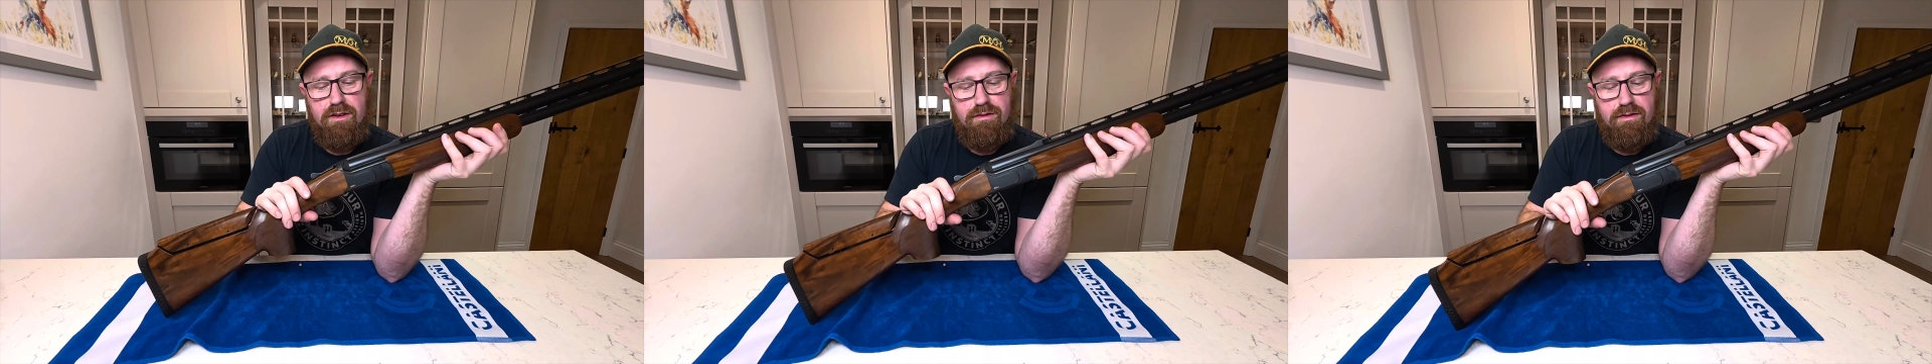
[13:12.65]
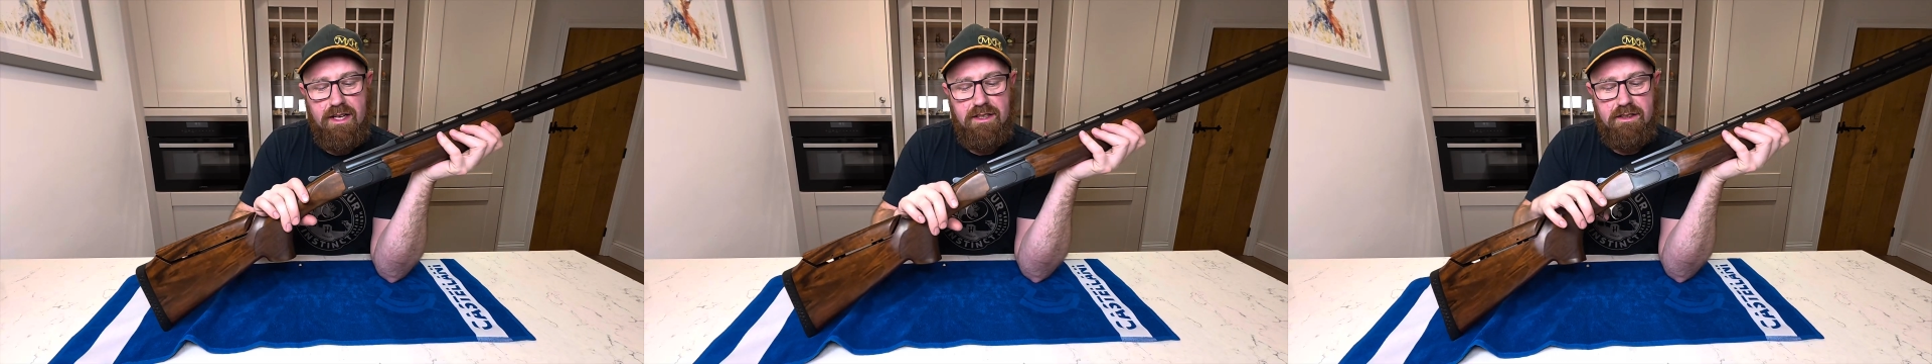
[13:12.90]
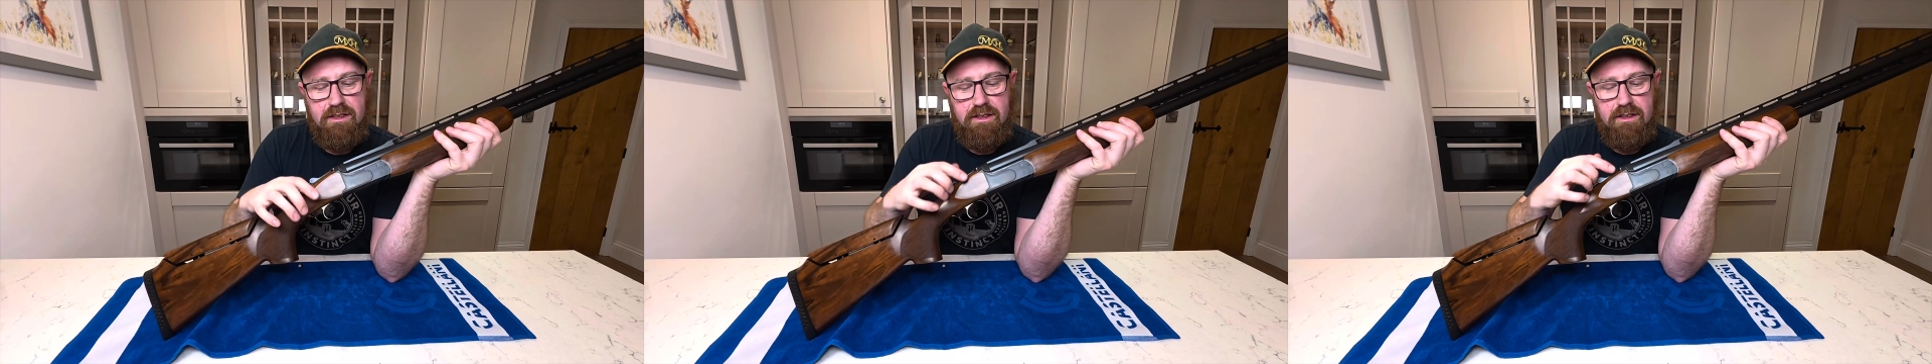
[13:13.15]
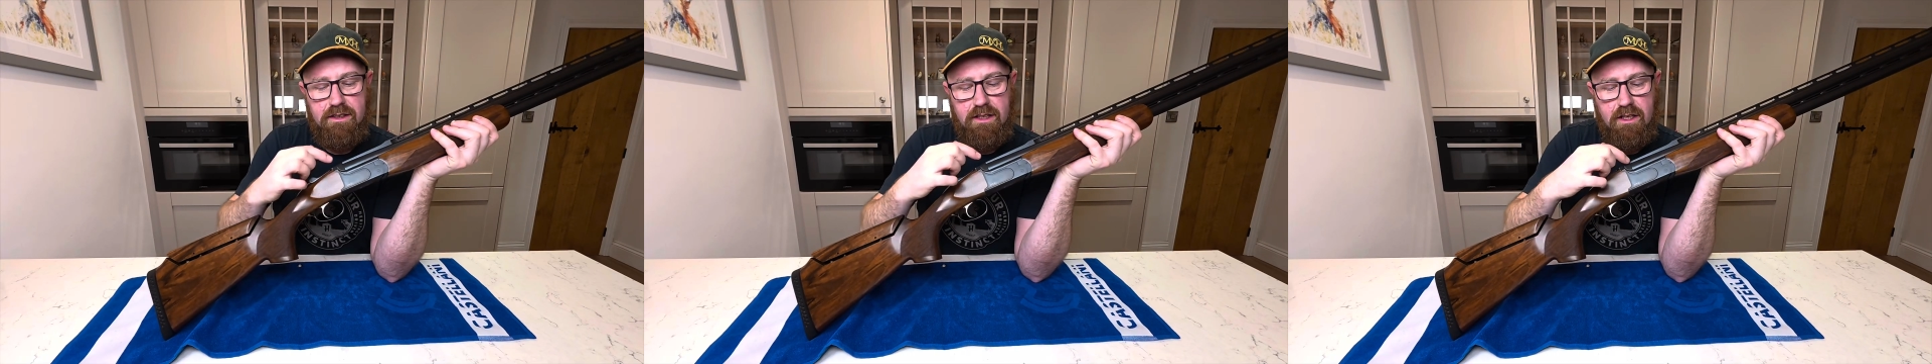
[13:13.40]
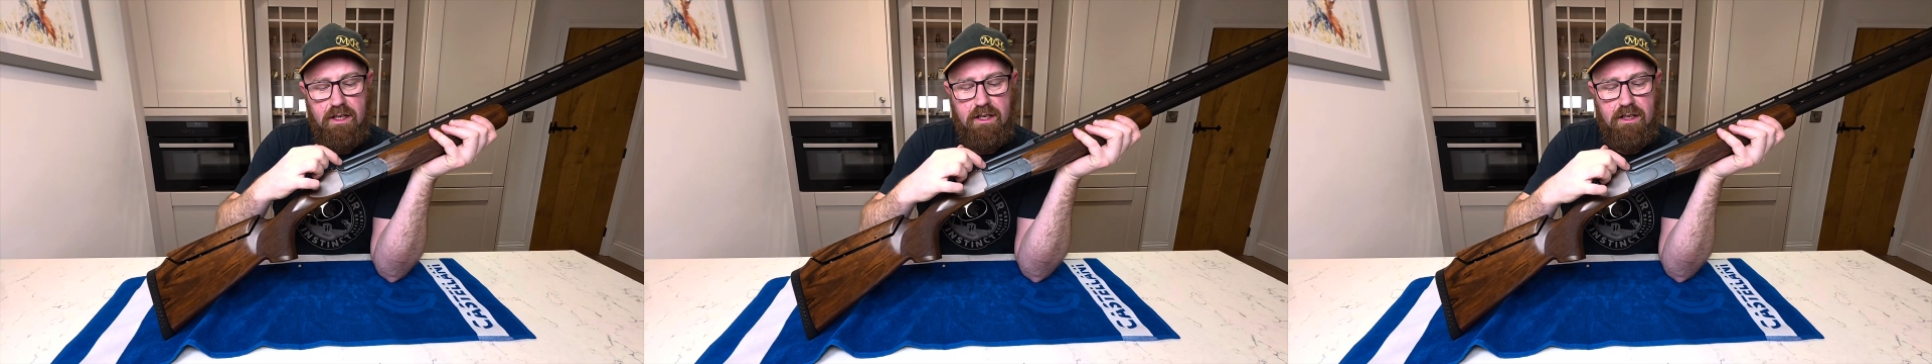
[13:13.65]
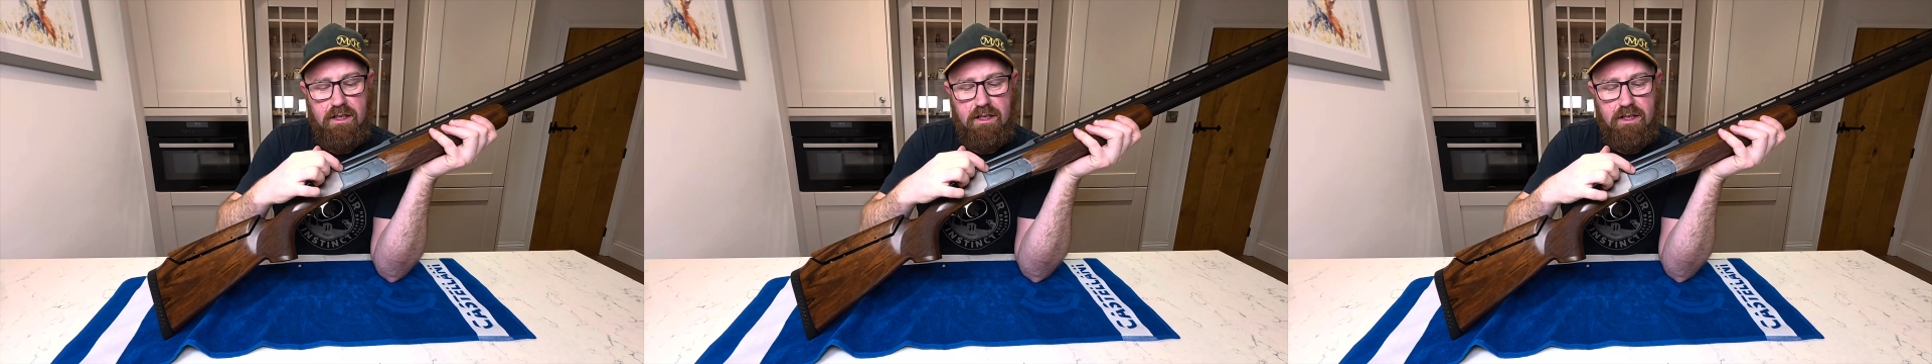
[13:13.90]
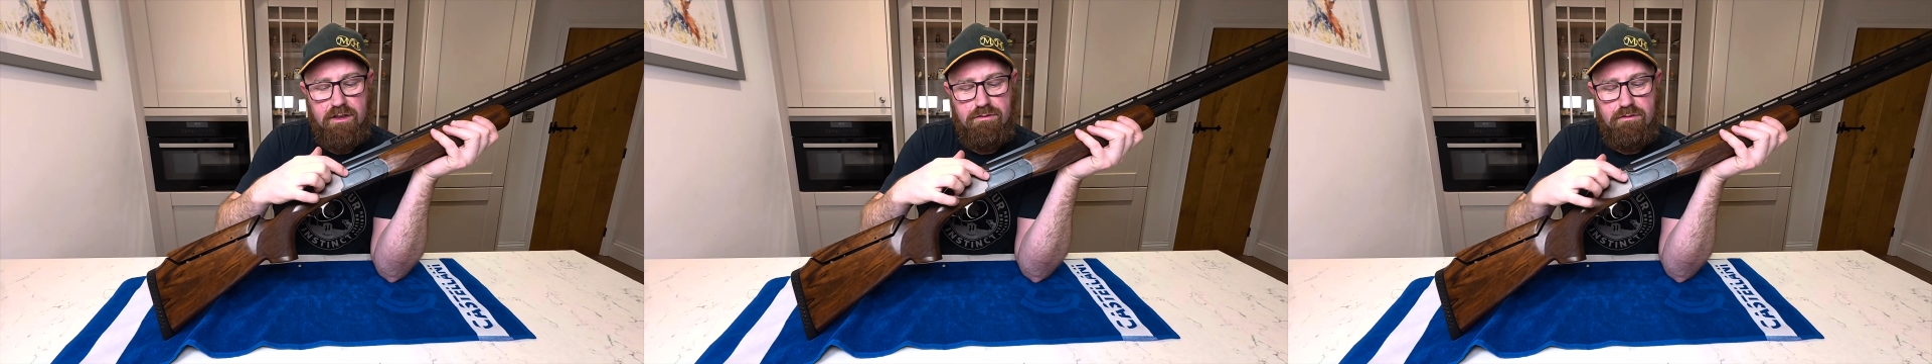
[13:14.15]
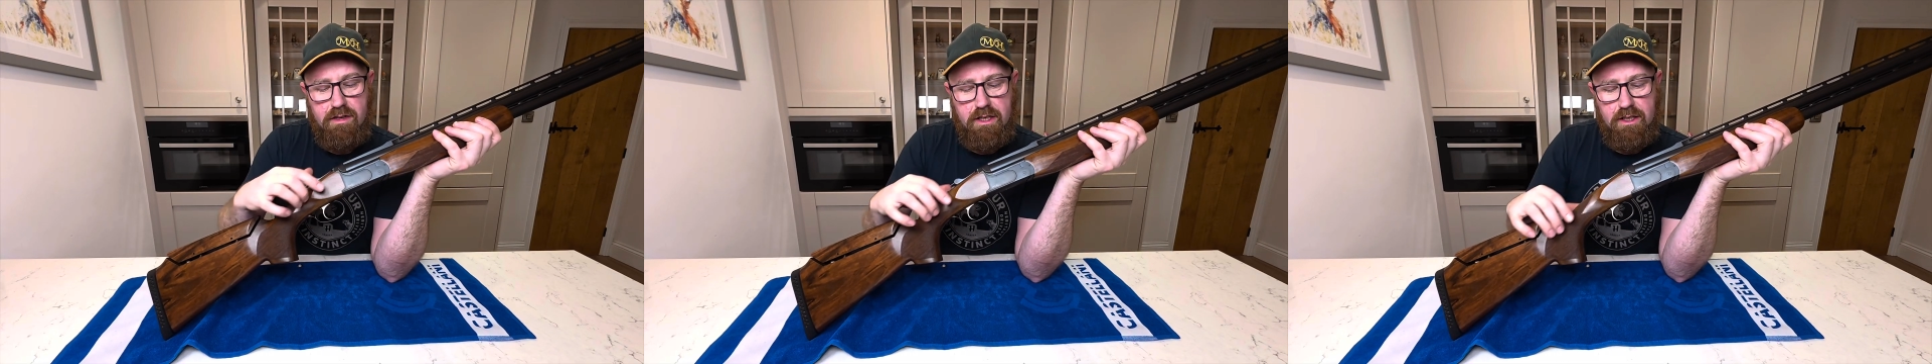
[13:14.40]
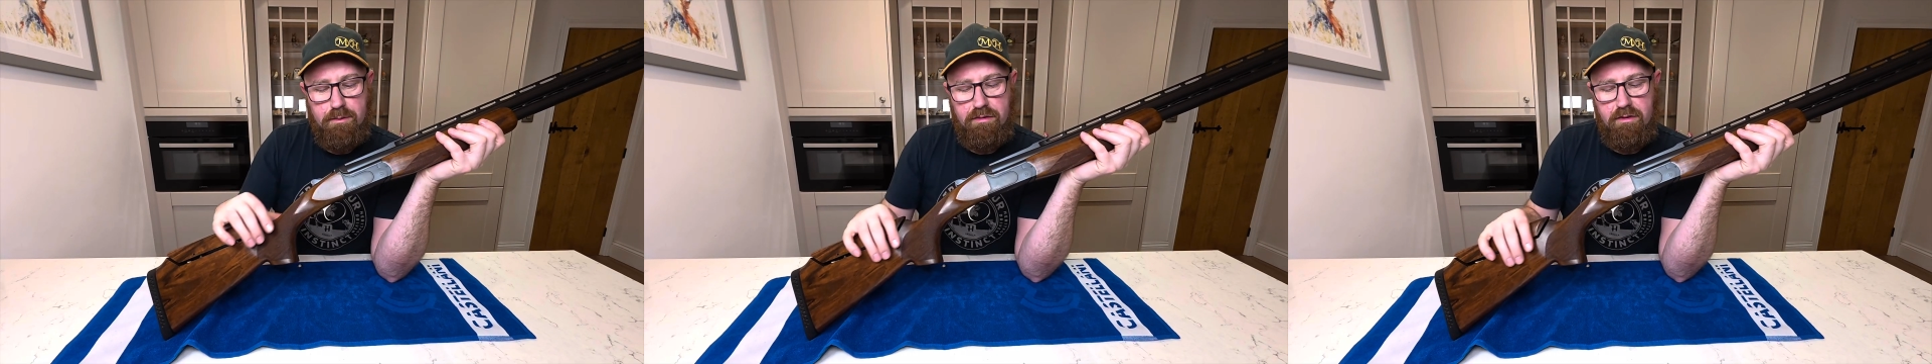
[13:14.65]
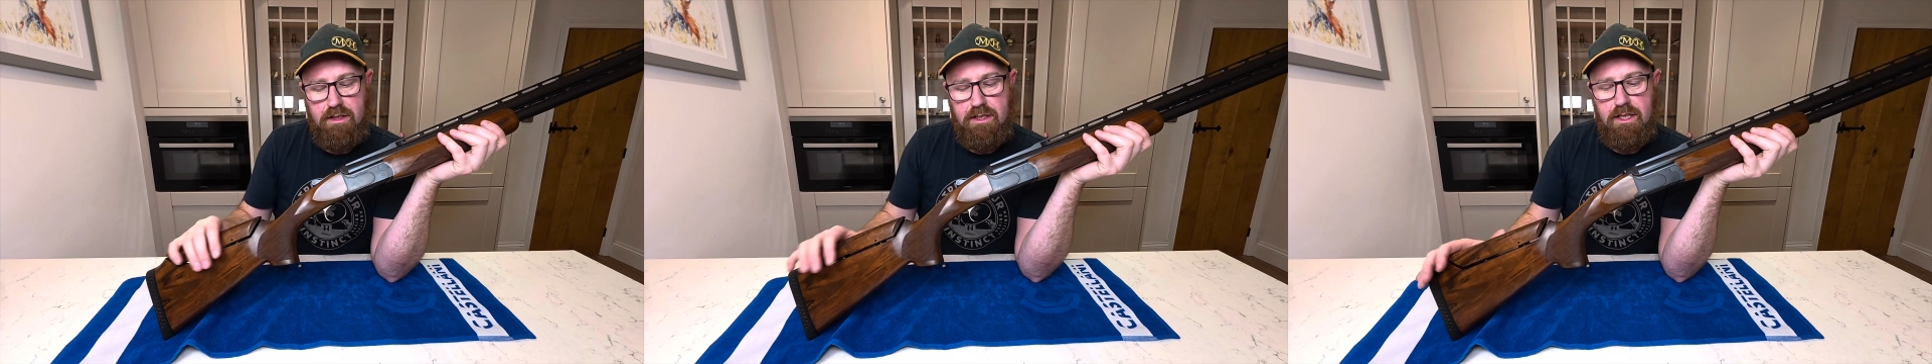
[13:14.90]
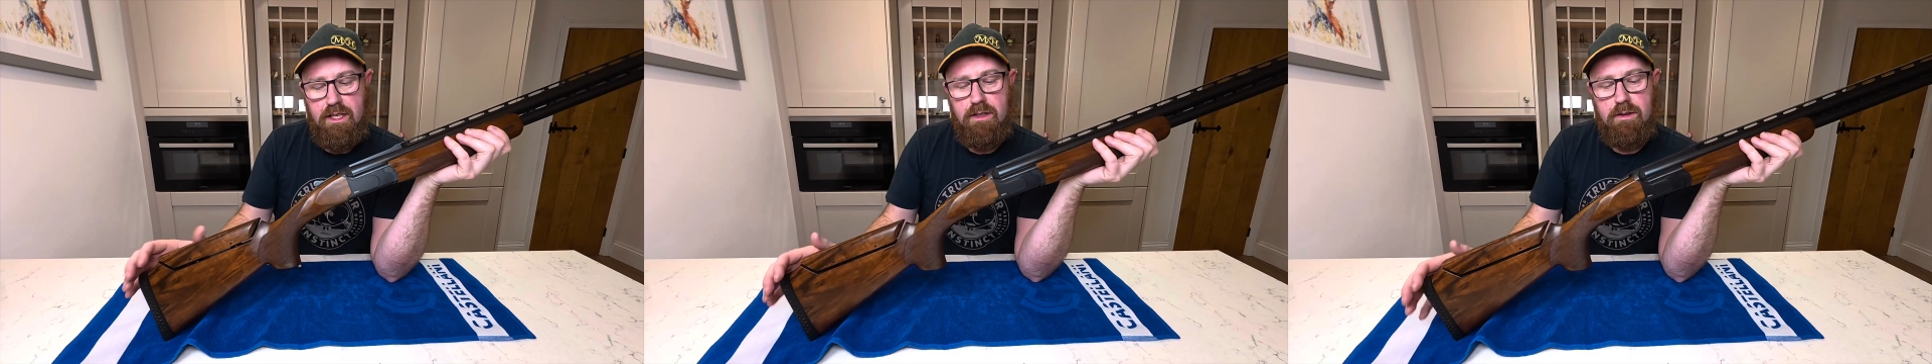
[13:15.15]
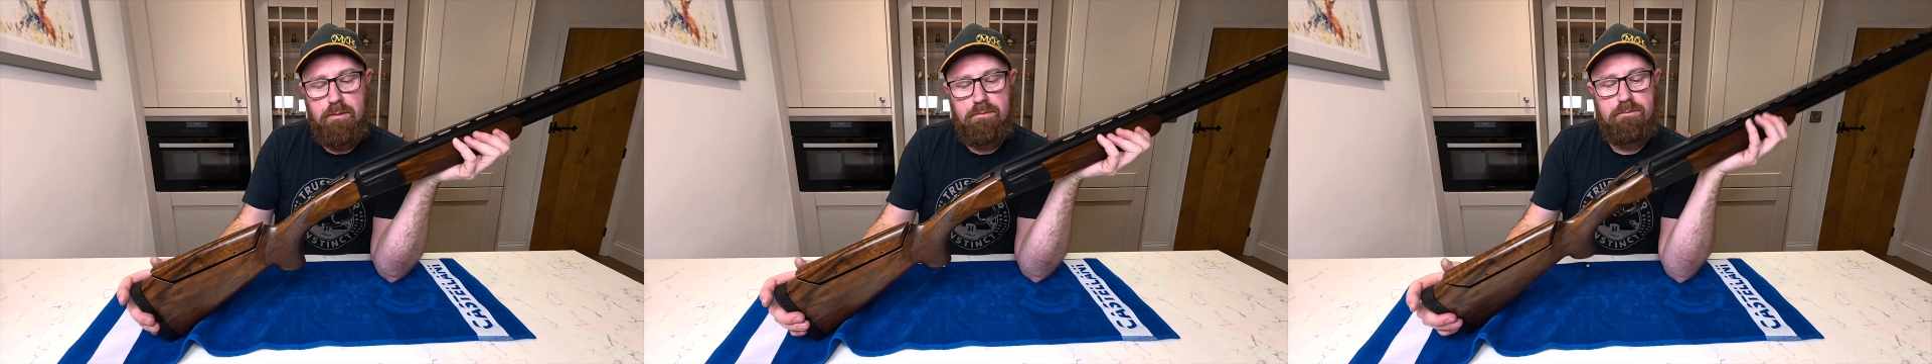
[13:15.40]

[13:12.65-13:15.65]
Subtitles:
fences is really pretty.